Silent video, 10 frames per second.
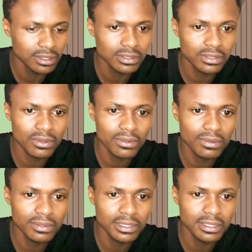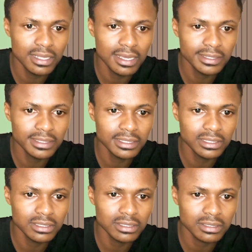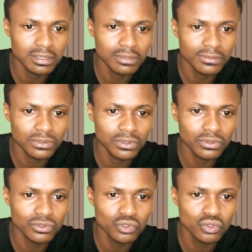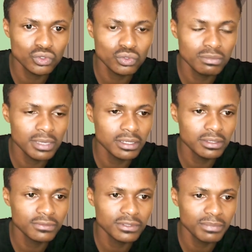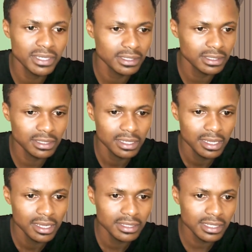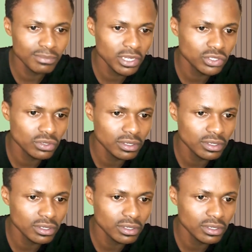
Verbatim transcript: so it doesn't consume a lot of space. Just make sure